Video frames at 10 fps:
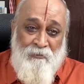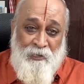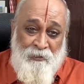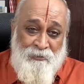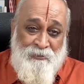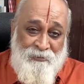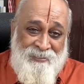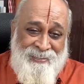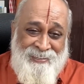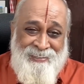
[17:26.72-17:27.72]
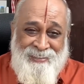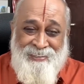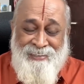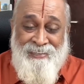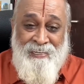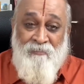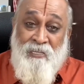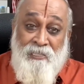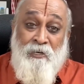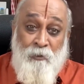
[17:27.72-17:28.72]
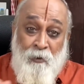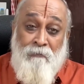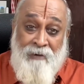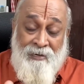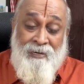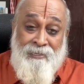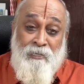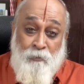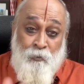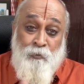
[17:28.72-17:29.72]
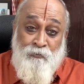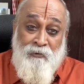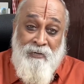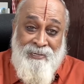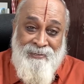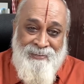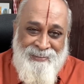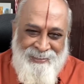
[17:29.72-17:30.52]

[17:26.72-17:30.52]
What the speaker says: Have you understood? Whether you have conducted truthfully.